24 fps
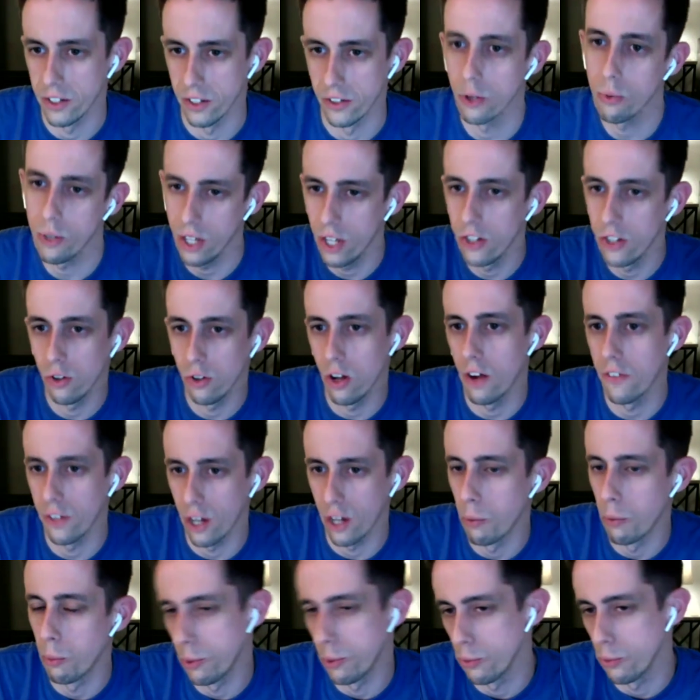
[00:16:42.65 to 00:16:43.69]
So we do have a
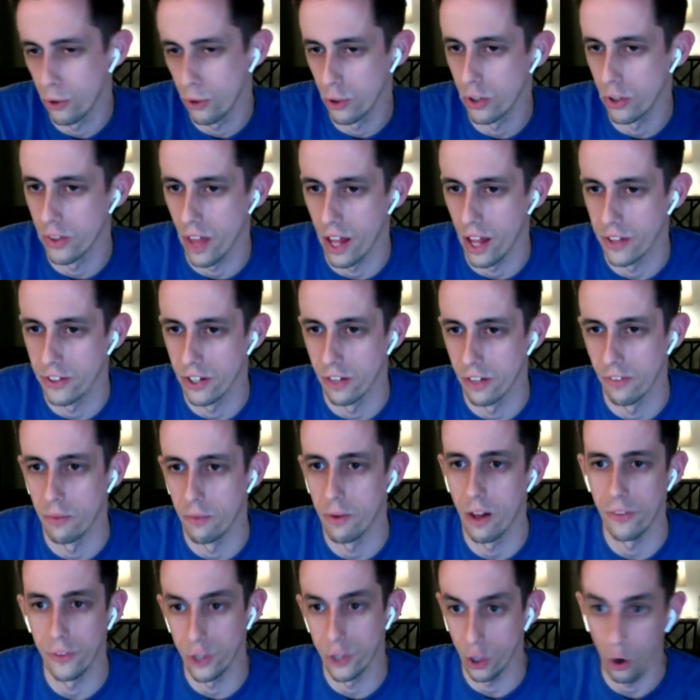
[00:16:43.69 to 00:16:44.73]
couple people doing that stuff. I'm
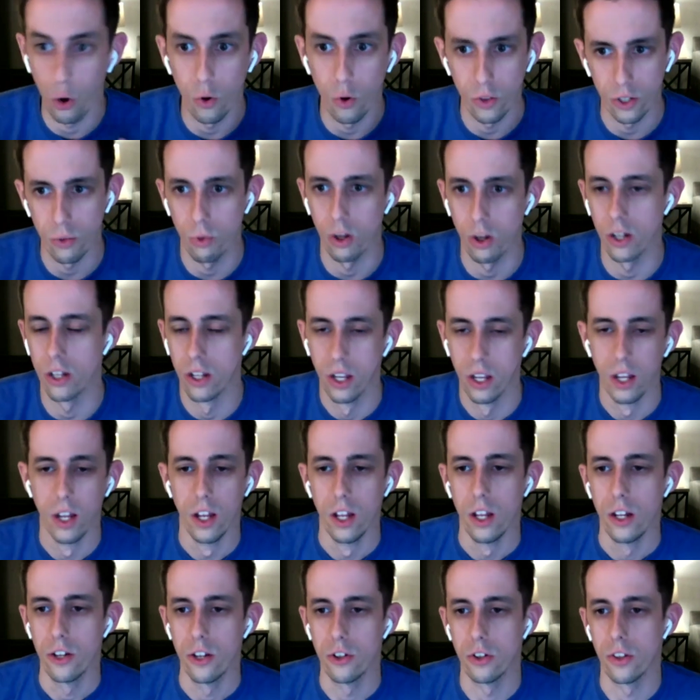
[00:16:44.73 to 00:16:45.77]
not the only one
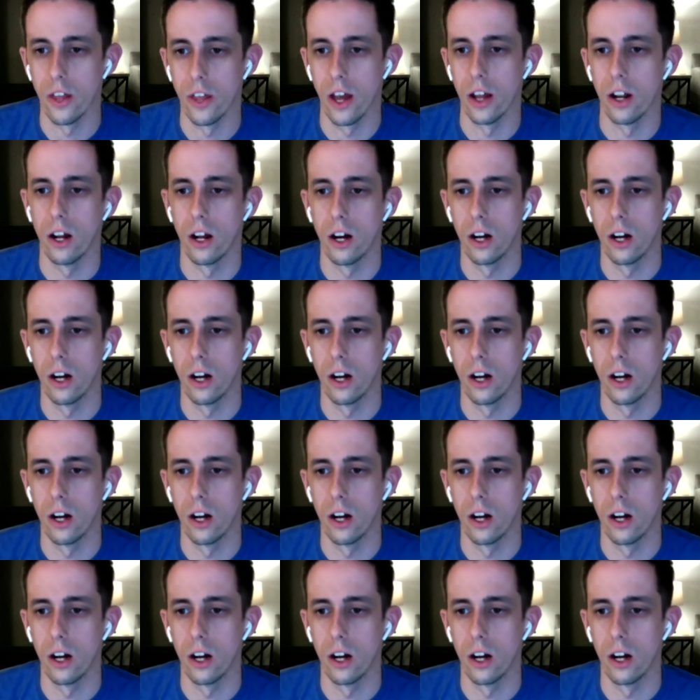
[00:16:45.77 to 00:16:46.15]
doing that.